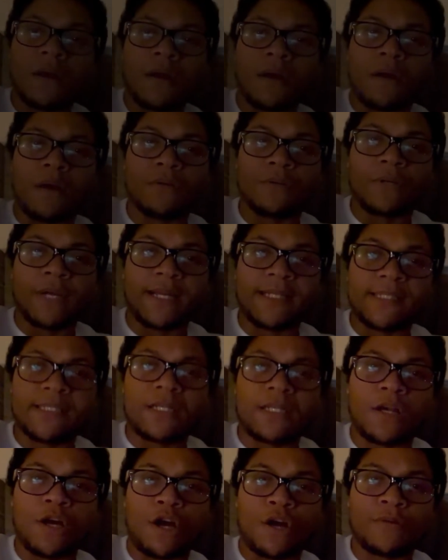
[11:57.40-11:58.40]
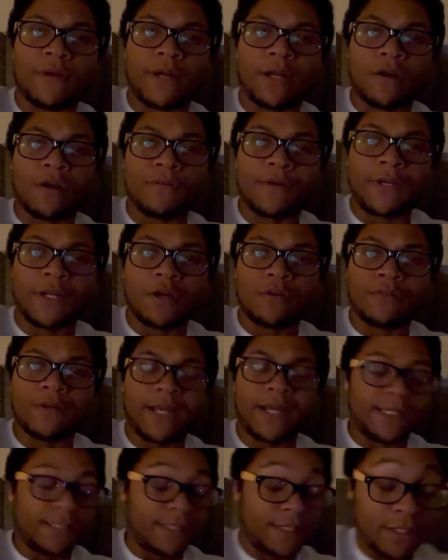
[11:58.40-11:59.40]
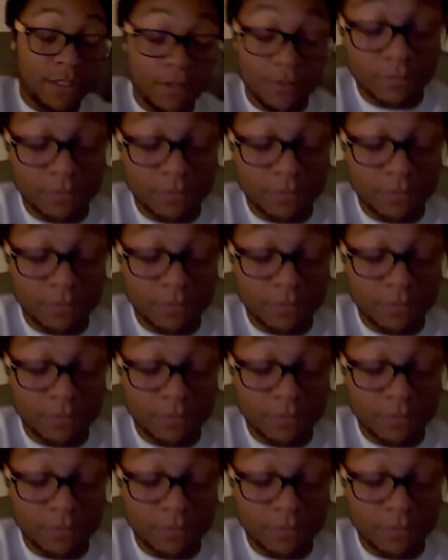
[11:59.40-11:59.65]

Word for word: All right, all right, all right, all right. So